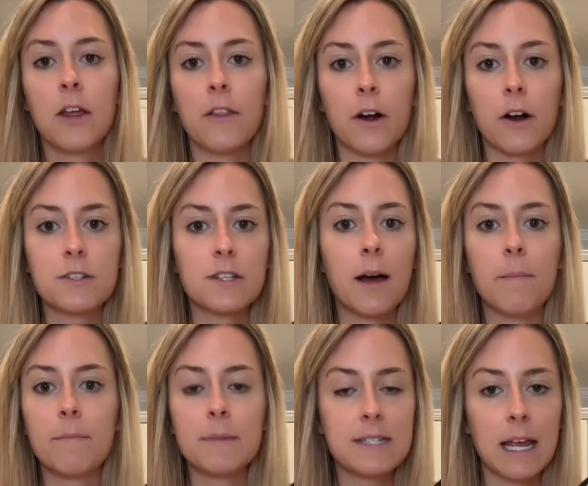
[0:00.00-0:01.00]
there are
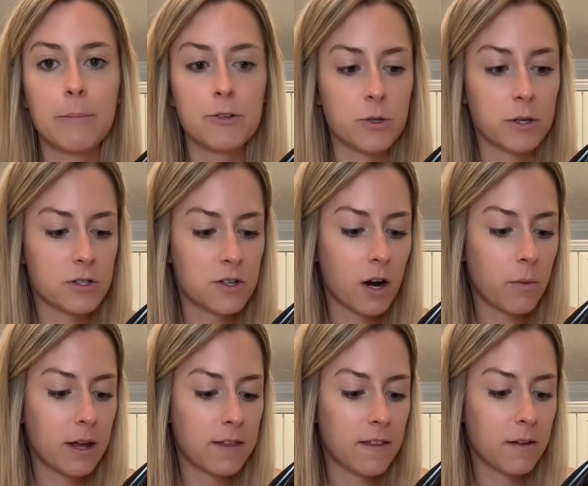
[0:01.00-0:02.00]
some staples you can start with.